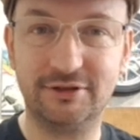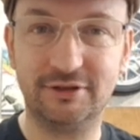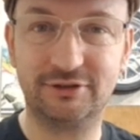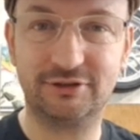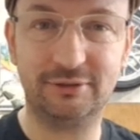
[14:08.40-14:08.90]

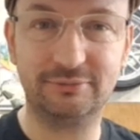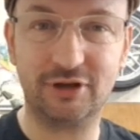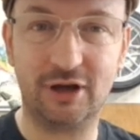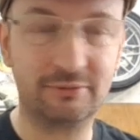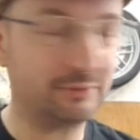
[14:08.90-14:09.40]

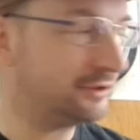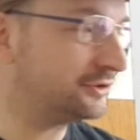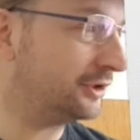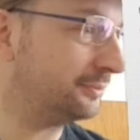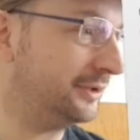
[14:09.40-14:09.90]
Sometimes, will you
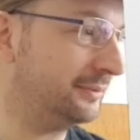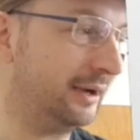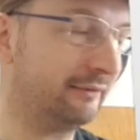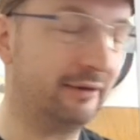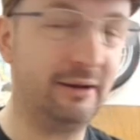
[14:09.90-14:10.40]
shut up in the
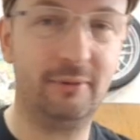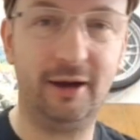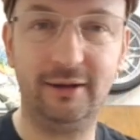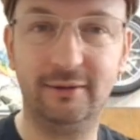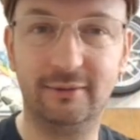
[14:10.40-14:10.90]
background, Wayne?